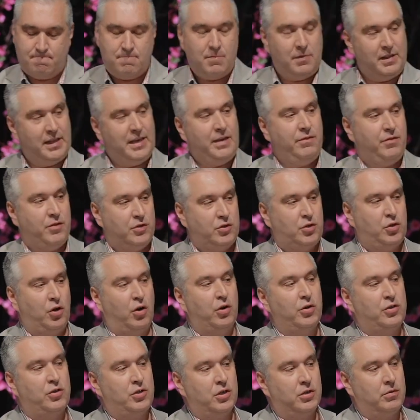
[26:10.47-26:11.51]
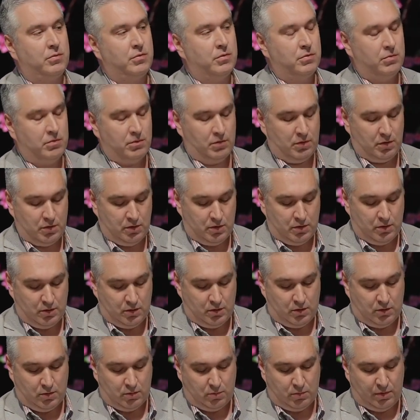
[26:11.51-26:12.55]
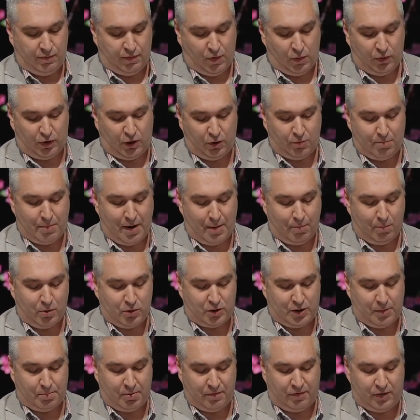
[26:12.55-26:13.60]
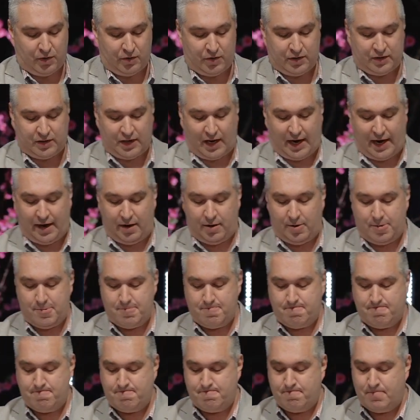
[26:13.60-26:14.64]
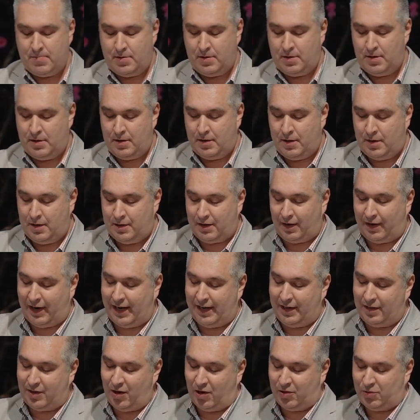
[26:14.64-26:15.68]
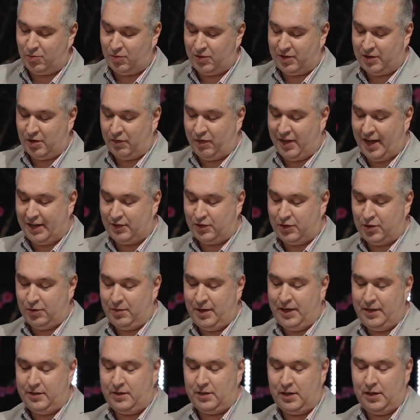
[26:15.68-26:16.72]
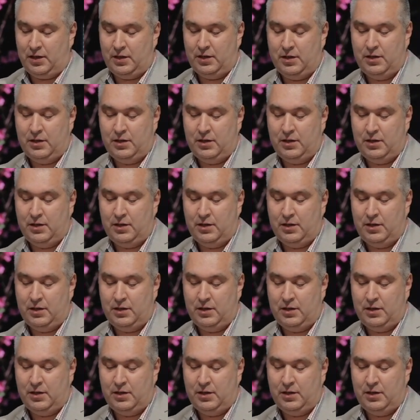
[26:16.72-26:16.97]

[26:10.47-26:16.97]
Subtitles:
leave the church and revoke your membership if you desire. The lady thought to herself, well, that's too easy.